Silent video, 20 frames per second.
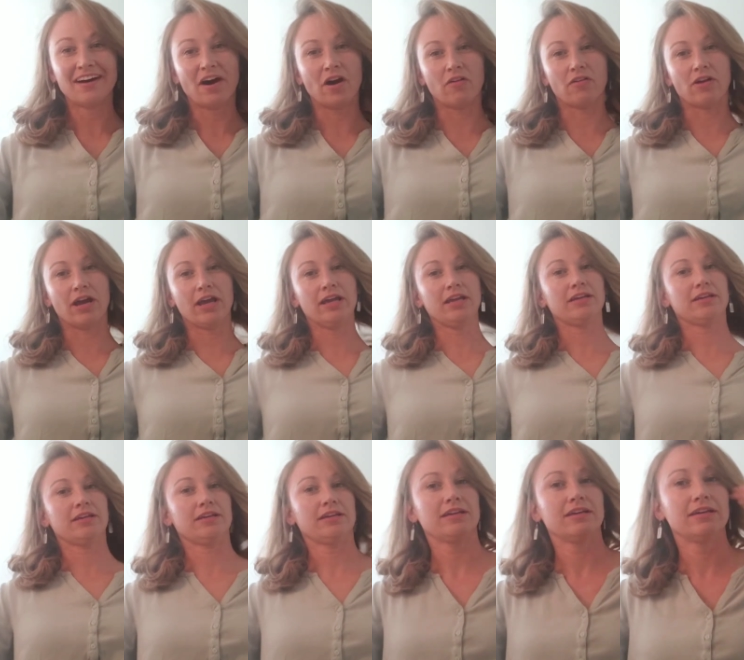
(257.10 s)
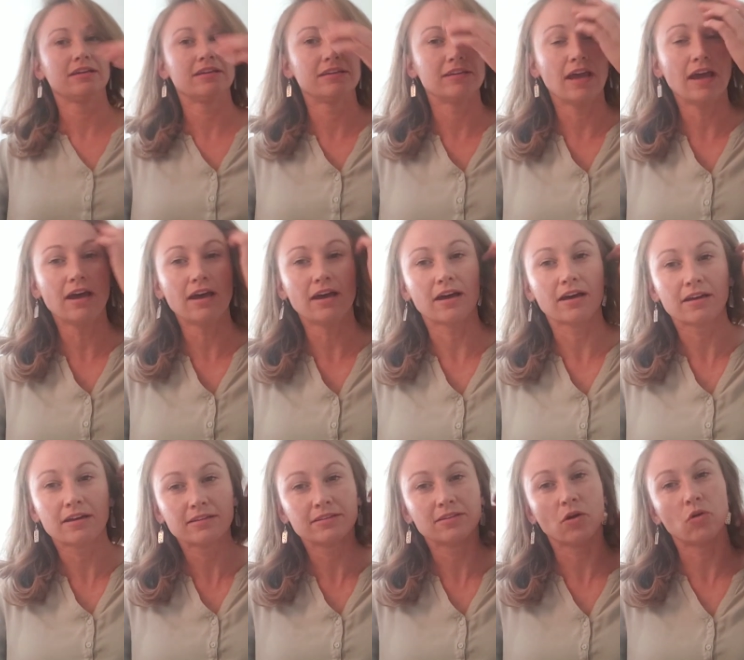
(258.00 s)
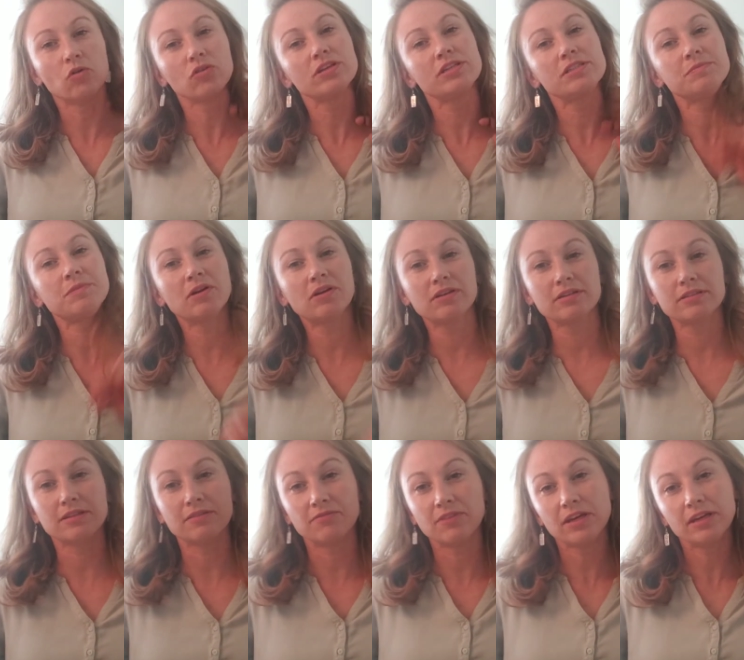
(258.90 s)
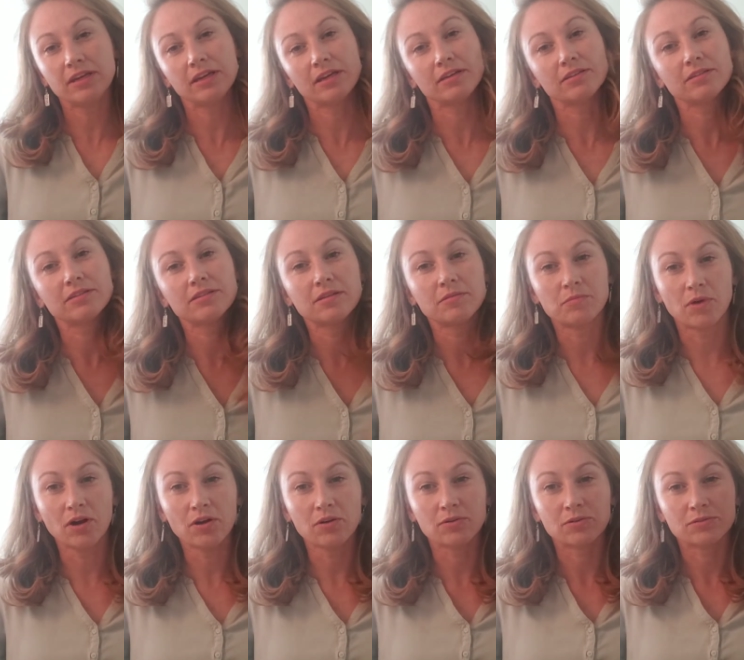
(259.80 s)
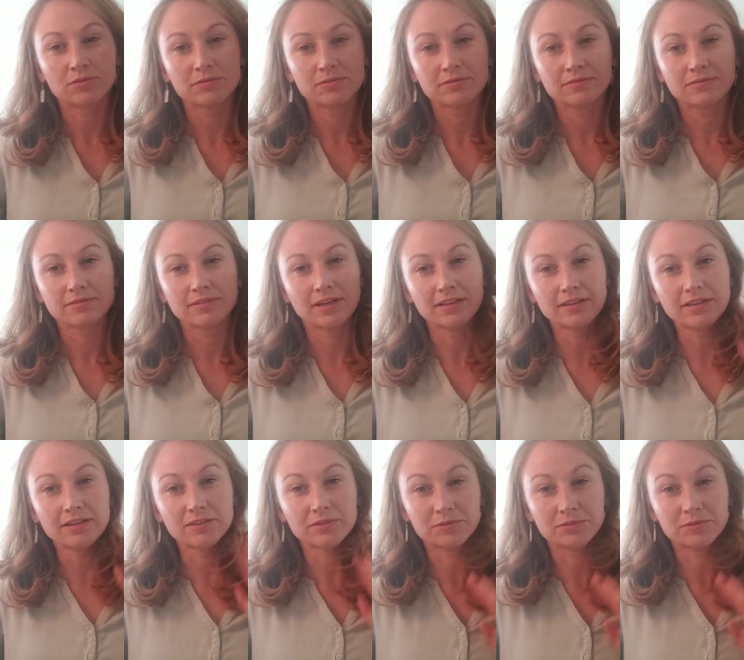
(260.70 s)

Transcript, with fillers: All right? Yeah. The Holy Spirit is convicting us. Bro, hello.